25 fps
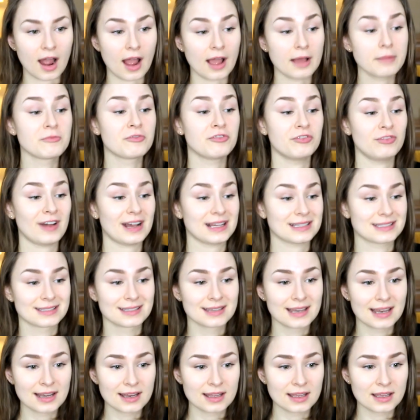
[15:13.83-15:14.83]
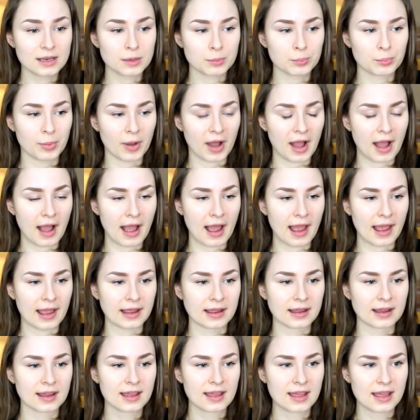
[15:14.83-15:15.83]
I am fascinated
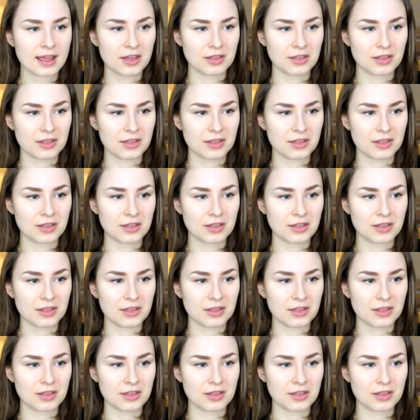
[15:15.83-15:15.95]
by